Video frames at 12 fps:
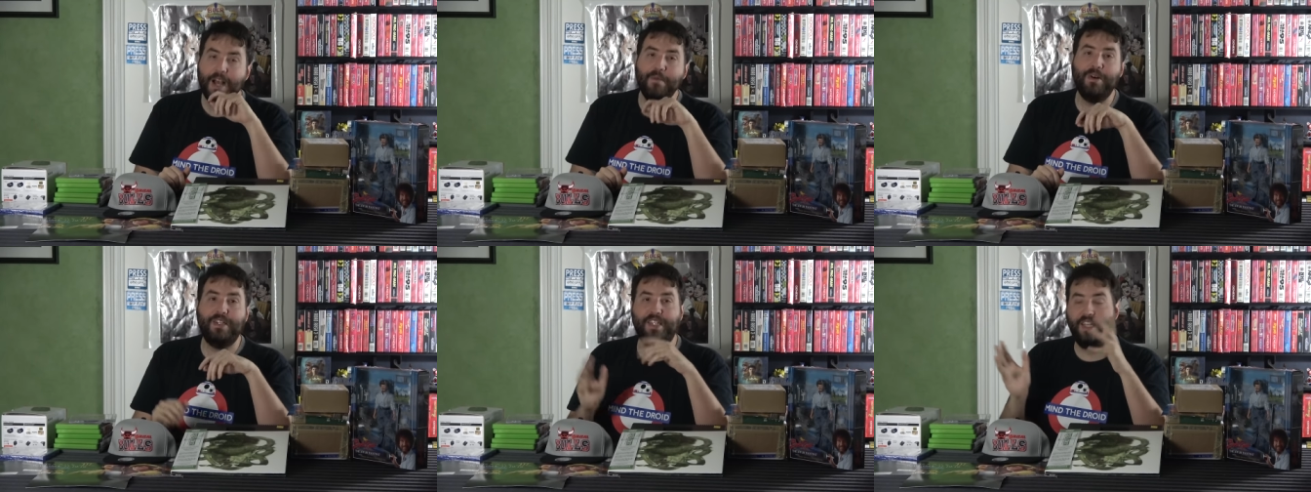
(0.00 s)

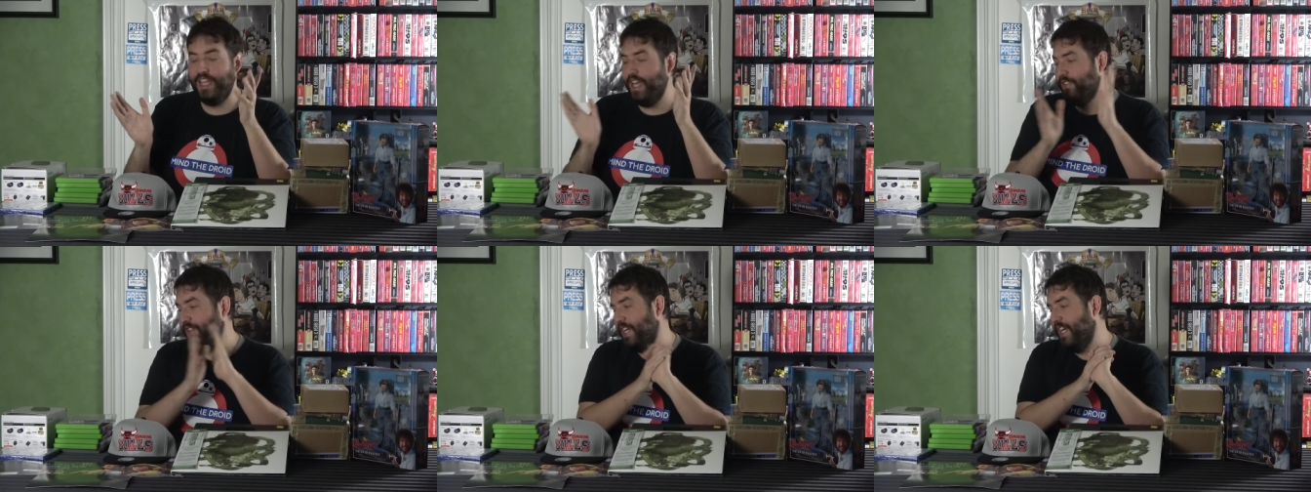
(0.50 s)
But uh, yeah,
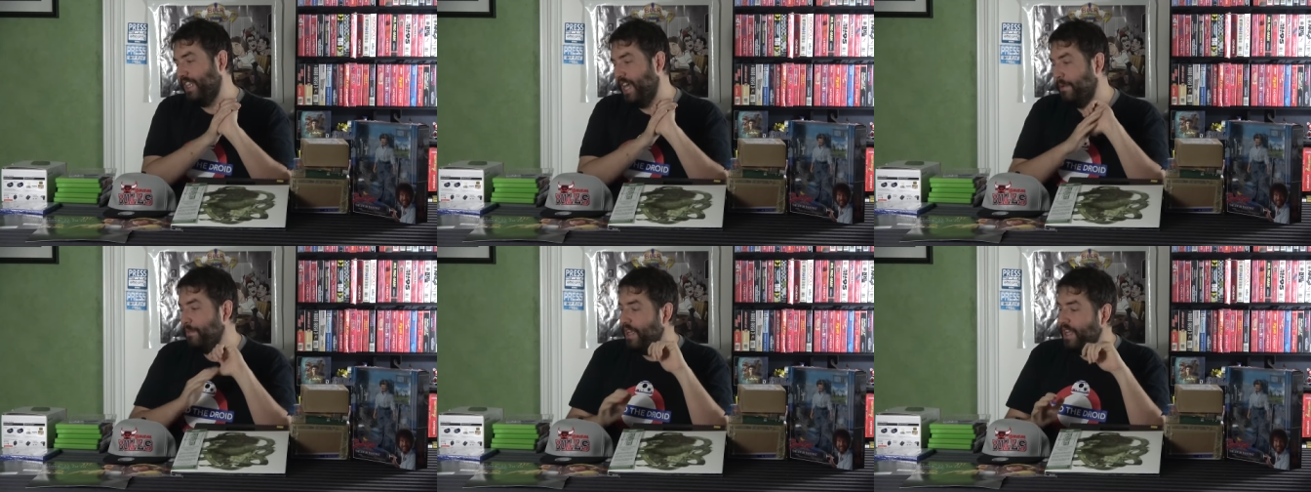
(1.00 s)
so I got
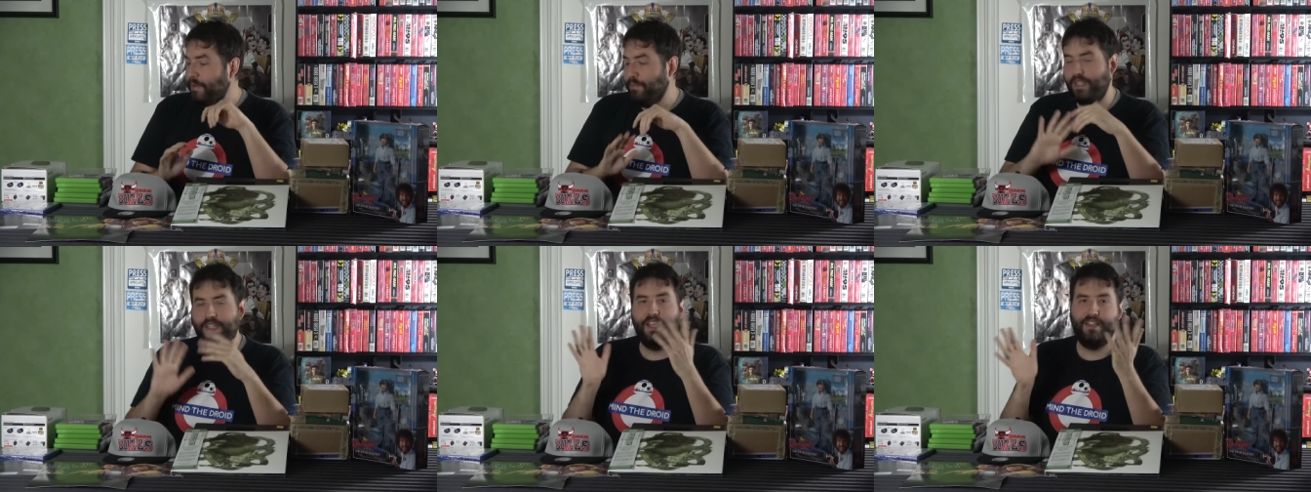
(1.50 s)
that.
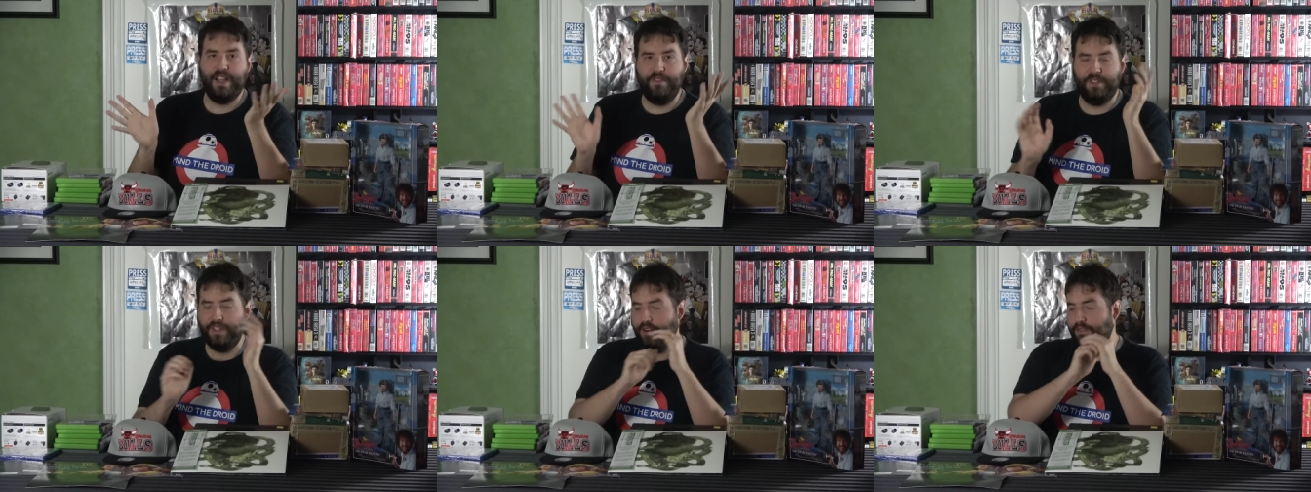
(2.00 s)
But that's uh,
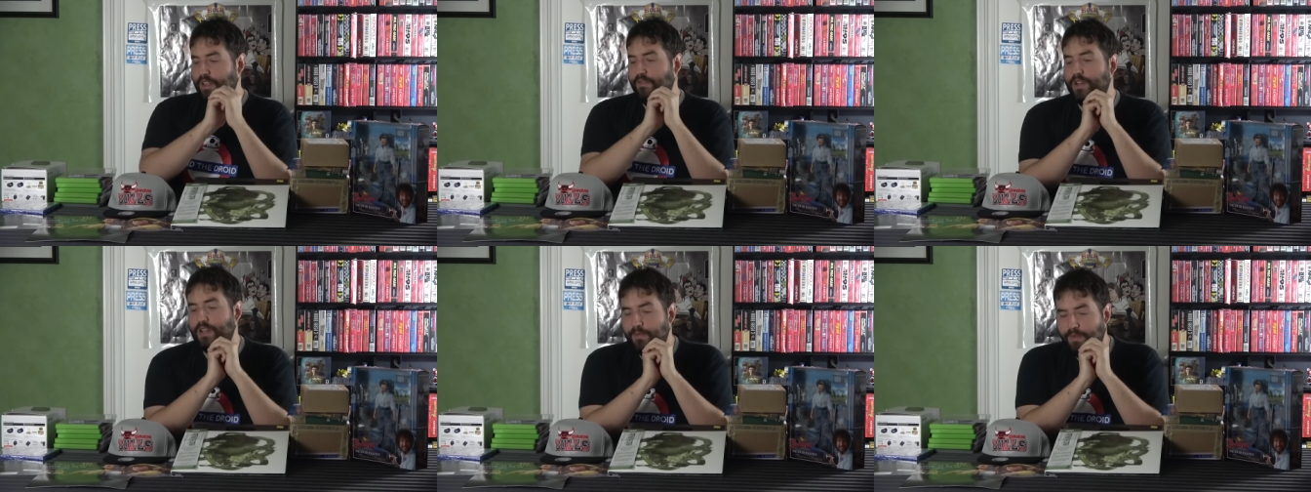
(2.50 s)
obviously not really a
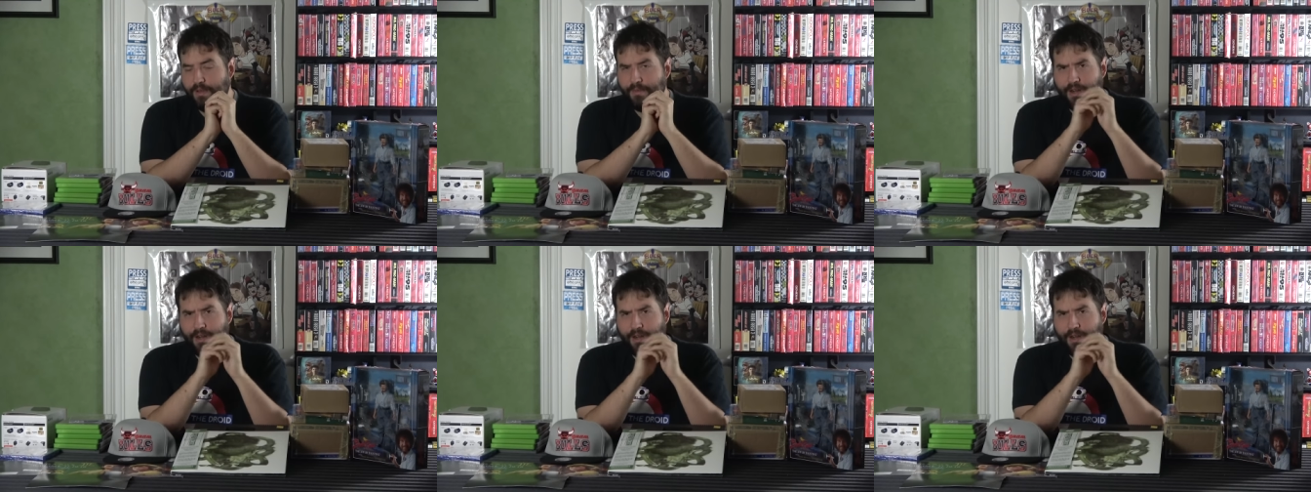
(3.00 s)
video game thing.